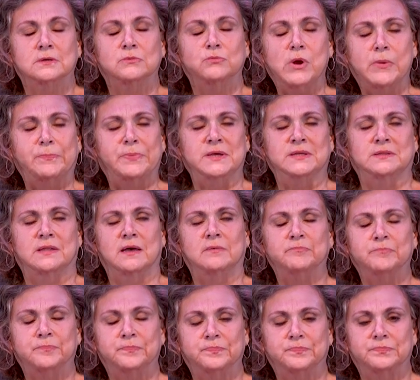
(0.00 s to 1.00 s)
ripping
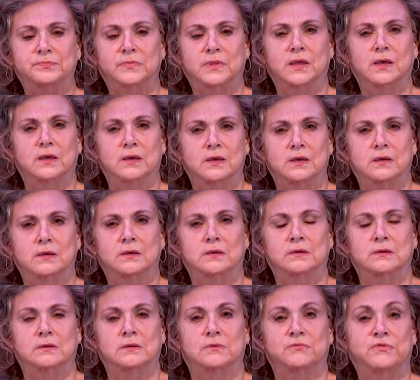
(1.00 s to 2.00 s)
them
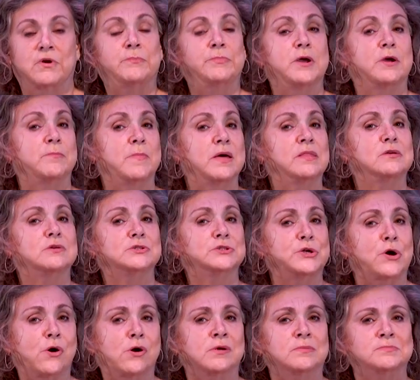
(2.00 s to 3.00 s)
from their mother's
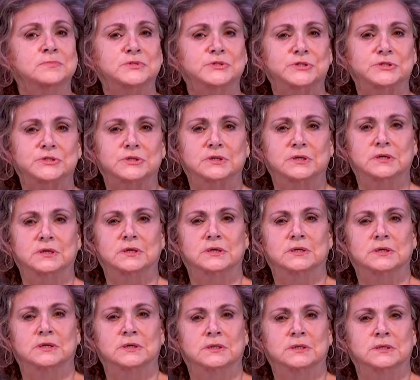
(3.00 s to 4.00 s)
arms,
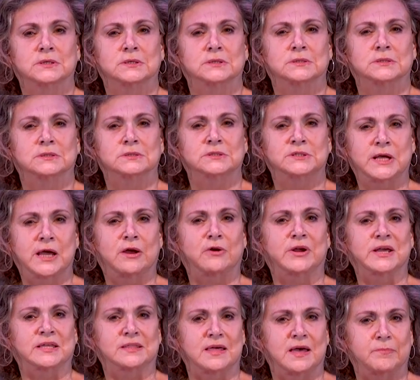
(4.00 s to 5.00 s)

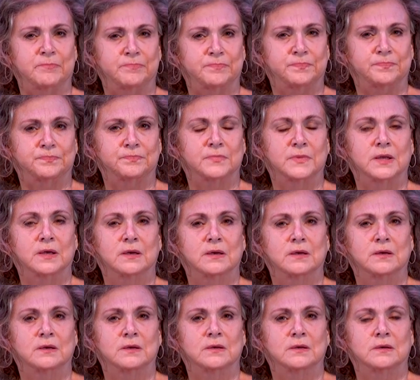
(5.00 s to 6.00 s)
tearing them
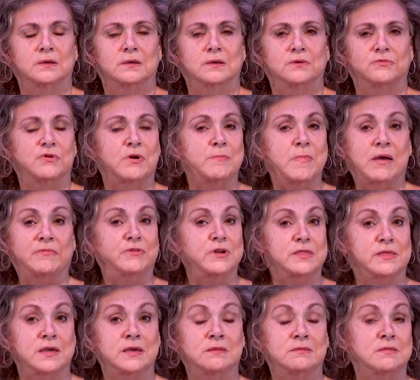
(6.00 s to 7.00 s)
from
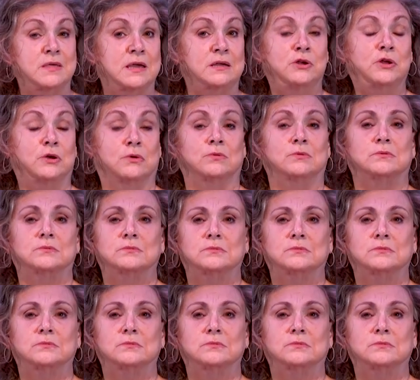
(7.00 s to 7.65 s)
everything they knew.